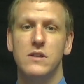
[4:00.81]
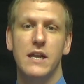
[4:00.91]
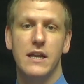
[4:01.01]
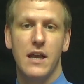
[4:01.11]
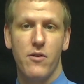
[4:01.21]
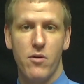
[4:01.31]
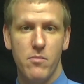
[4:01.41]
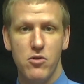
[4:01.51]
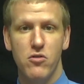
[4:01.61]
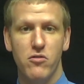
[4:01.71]
that it can
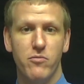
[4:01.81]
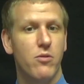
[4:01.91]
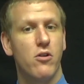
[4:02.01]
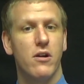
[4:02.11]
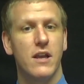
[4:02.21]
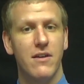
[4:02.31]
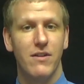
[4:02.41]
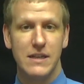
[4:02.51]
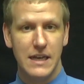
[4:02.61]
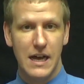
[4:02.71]
remove per
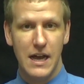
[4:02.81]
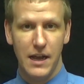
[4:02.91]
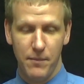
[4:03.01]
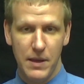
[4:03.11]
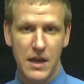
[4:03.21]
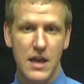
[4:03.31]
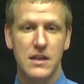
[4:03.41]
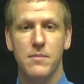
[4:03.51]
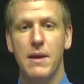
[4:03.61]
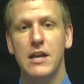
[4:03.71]
given time,
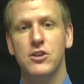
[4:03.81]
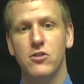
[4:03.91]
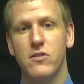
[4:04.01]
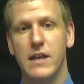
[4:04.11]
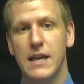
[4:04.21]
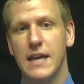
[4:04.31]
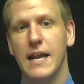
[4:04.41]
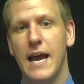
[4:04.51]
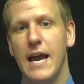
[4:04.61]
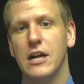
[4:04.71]
to make sure that it can
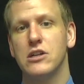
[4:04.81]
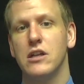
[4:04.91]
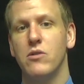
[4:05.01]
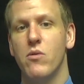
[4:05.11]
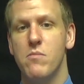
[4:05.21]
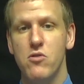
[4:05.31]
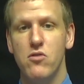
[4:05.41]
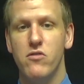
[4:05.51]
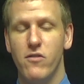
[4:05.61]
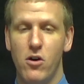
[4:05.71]
actually
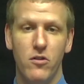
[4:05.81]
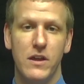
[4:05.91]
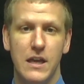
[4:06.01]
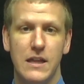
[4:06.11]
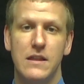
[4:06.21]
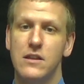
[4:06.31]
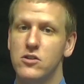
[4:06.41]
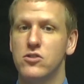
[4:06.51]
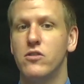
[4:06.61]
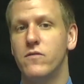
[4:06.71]
remove all the heat that the
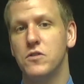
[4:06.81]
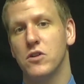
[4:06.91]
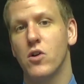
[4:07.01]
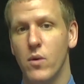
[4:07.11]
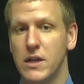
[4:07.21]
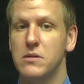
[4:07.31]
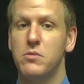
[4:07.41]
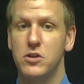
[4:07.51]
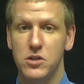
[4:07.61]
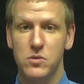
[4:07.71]
servers are going to
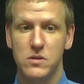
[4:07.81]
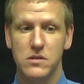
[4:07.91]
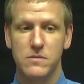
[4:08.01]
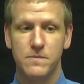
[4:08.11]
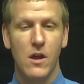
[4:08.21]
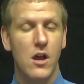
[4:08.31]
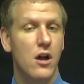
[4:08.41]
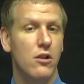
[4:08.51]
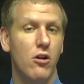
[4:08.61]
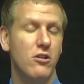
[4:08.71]
produce.
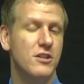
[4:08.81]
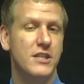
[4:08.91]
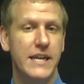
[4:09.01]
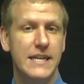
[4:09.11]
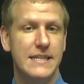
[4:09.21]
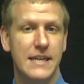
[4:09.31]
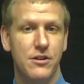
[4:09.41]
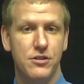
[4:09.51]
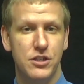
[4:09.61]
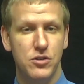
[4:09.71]
Large data
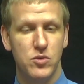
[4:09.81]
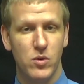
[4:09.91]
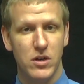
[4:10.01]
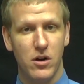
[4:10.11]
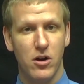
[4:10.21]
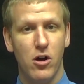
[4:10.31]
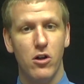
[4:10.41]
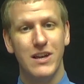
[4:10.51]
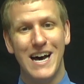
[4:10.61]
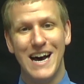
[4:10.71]
centers use what are
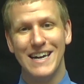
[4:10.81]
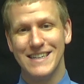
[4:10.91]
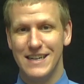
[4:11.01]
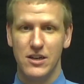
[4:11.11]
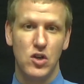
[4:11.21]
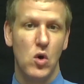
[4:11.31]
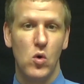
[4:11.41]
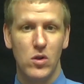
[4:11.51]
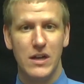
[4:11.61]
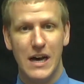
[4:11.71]
called hot and
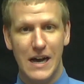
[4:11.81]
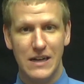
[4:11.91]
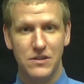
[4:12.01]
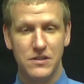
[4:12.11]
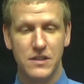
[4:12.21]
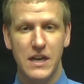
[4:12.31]
cold aisles.